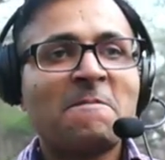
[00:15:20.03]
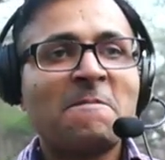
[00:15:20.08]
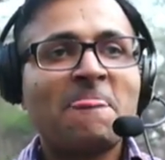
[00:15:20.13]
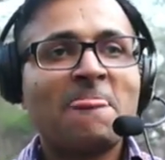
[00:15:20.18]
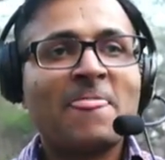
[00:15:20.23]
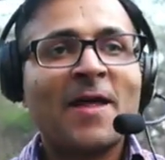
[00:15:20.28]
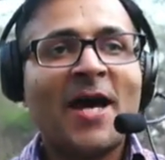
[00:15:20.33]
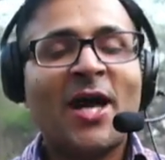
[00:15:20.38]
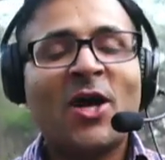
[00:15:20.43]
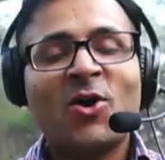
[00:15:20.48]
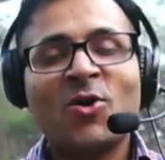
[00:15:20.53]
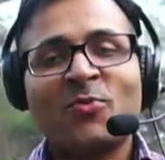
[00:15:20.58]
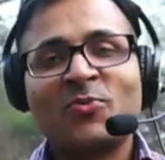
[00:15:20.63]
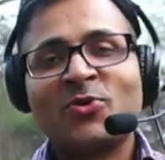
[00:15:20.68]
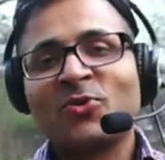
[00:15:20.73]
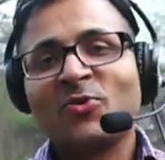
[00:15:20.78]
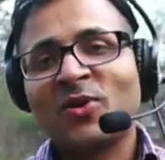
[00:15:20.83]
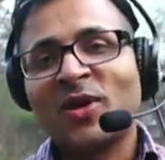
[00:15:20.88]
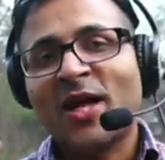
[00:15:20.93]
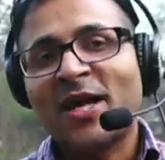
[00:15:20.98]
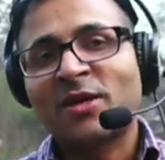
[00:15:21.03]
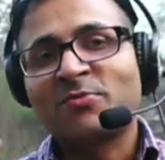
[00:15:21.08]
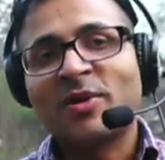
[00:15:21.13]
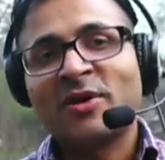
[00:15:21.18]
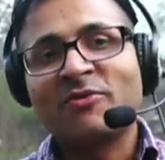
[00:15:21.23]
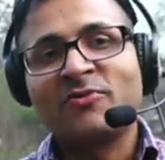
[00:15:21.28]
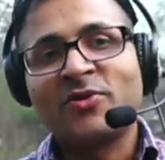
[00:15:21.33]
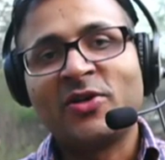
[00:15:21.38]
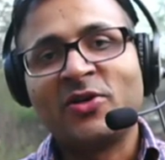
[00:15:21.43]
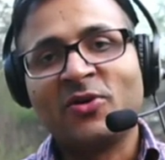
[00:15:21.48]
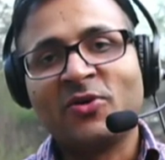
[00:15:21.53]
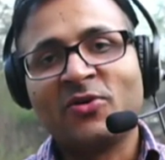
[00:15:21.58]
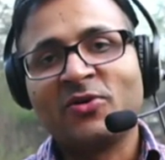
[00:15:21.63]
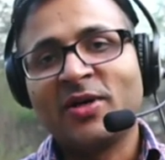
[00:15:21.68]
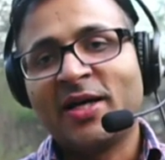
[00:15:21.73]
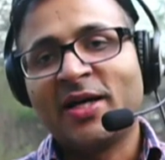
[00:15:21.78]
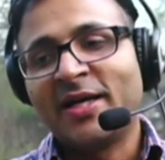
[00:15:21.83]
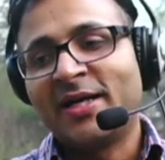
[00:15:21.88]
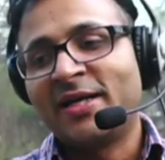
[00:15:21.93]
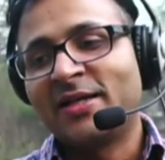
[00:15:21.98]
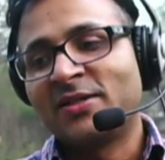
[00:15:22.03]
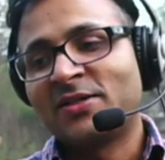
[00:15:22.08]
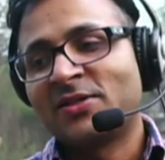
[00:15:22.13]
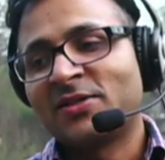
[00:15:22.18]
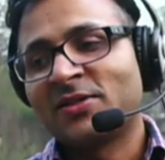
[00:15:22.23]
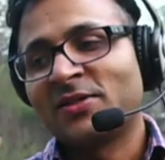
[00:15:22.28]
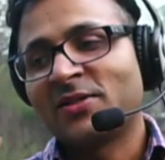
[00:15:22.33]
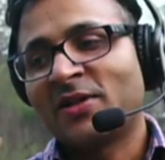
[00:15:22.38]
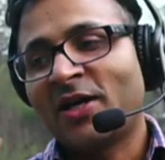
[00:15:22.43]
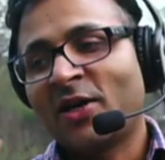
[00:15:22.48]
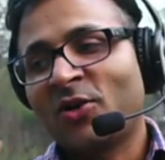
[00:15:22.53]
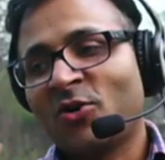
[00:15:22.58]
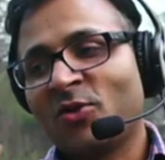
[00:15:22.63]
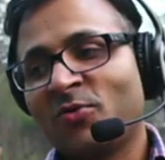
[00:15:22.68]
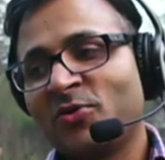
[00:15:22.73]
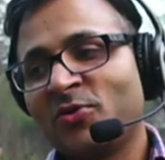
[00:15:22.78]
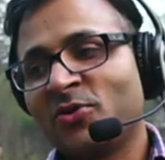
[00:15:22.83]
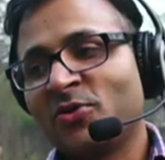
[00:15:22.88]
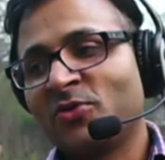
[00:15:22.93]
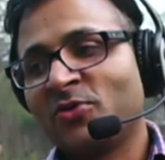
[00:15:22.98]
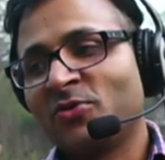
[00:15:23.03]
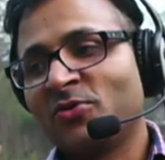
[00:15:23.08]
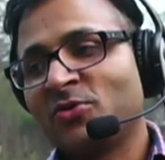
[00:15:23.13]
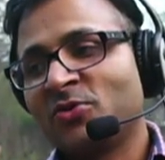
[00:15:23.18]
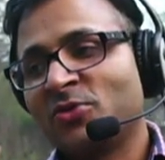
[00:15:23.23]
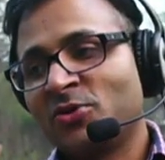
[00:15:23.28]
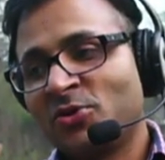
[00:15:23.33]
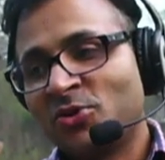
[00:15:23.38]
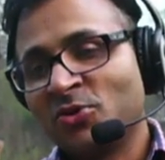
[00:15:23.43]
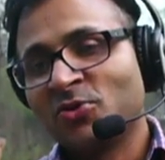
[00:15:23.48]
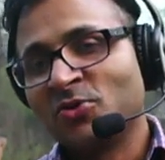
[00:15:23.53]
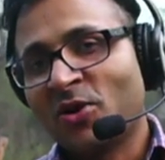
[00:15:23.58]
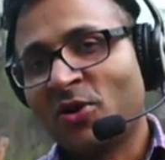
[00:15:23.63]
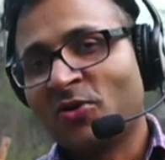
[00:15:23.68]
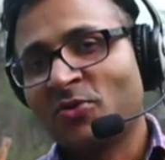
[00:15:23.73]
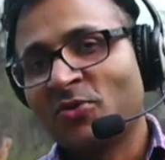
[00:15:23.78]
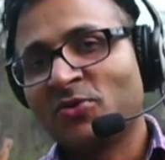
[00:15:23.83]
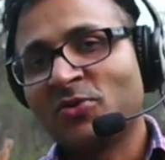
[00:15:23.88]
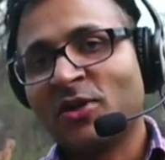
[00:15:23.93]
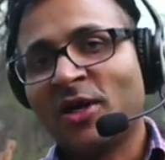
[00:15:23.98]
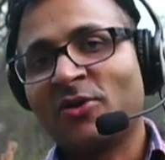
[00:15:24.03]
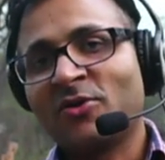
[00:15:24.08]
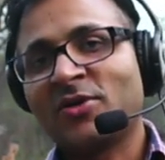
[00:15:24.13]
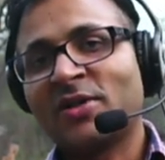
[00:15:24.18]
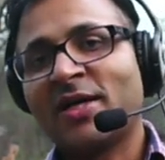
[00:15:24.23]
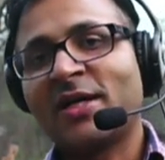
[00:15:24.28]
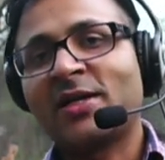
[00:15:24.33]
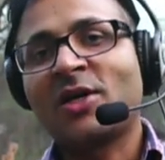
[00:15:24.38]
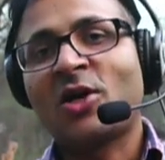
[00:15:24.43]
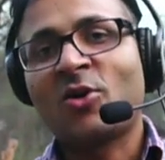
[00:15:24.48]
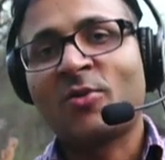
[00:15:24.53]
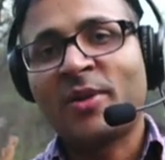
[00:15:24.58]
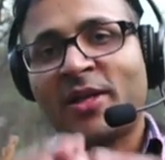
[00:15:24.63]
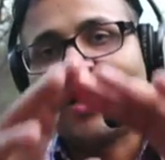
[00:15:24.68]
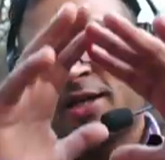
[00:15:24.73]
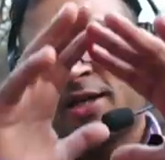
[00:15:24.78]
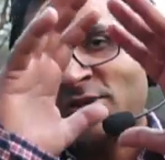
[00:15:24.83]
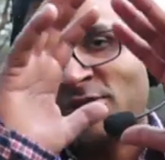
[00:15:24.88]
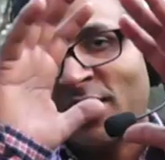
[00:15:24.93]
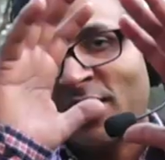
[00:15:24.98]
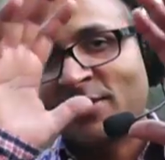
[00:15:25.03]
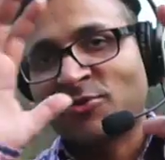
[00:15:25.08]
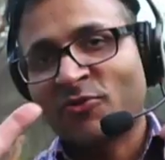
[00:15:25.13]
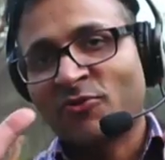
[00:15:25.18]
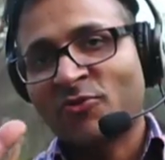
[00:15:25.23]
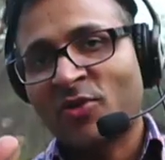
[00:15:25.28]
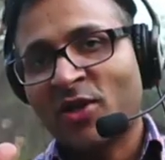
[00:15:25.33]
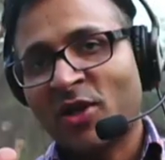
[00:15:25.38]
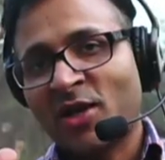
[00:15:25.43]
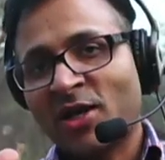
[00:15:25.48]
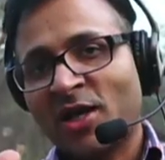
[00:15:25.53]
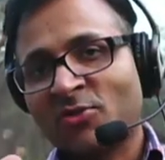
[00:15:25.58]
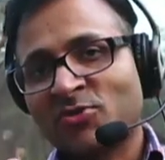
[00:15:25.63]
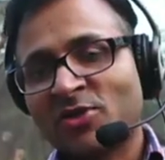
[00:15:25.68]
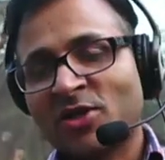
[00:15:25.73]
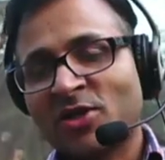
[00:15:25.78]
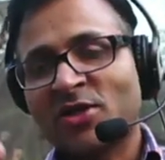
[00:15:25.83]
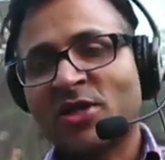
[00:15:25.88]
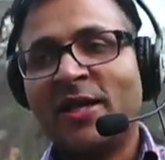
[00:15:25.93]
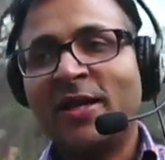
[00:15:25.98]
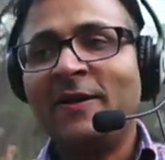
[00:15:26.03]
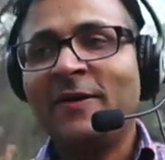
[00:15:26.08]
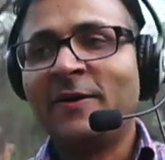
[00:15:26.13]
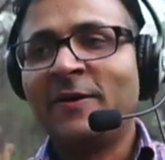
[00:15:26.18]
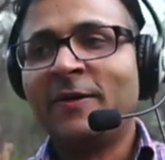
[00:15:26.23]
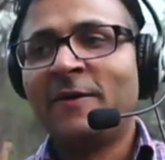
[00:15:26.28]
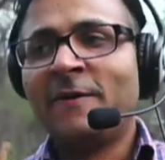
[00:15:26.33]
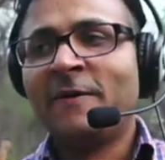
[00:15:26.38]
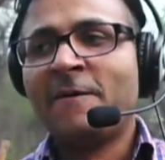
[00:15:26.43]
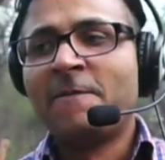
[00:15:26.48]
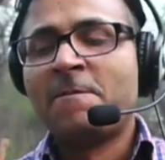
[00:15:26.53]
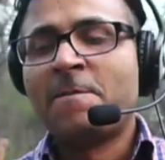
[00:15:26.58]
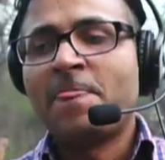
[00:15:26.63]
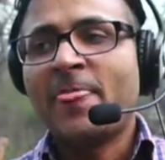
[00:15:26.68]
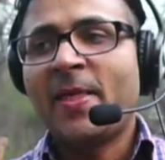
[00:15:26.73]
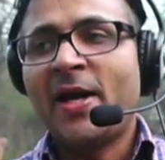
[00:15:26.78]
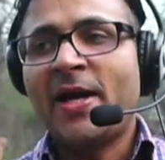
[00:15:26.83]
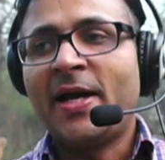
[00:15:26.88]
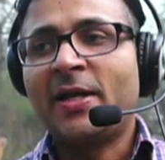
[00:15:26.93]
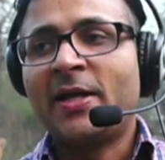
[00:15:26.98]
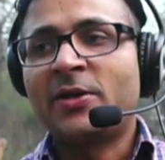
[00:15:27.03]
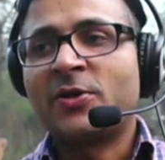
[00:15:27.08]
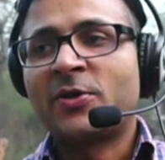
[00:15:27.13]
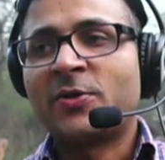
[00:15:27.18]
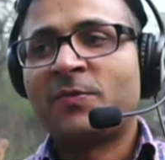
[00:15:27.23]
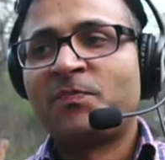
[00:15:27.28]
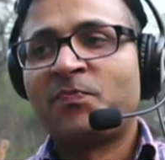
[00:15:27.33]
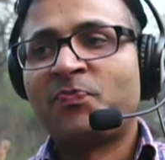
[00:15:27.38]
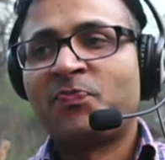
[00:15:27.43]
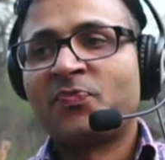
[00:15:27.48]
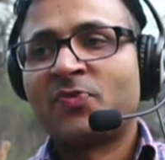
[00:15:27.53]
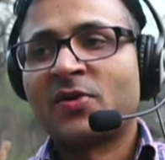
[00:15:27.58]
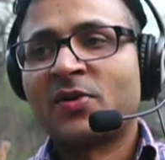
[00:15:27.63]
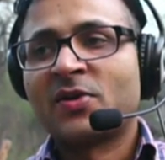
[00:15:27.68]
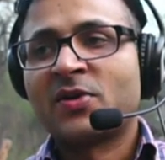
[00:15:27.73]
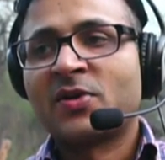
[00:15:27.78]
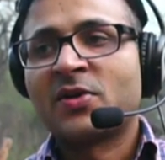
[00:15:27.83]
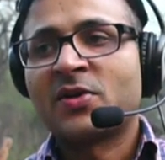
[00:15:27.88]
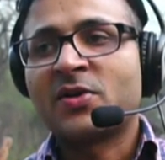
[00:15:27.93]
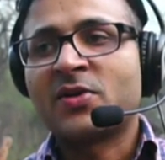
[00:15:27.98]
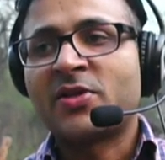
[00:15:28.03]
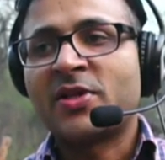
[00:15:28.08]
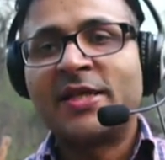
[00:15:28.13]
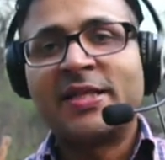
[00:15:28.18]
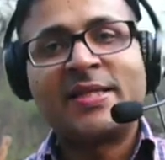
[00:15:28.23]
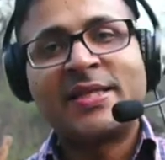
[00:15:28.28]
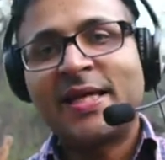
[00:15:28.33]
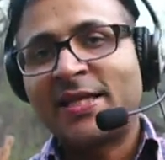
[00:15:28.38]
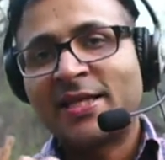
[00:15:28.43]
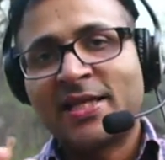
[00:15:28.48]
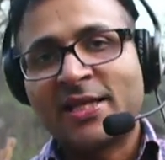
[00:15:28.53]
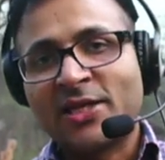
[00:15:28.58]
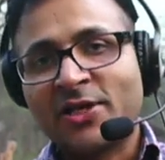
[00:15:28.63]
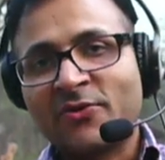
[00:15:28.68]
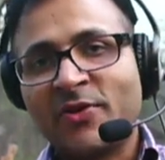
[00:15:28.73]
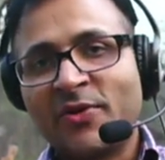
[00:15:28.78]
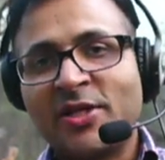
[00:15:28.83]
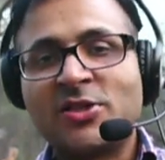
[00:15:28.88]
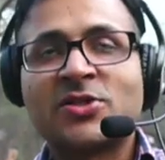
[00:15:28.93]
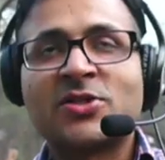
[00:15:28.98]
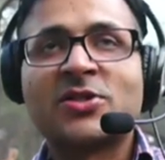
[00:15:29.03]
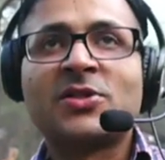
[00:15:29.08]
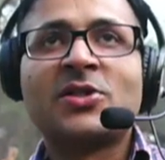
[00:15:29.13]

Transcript: I hope you liked my video, and I hope you do know now that how many types of nouns are there and the 10 categories.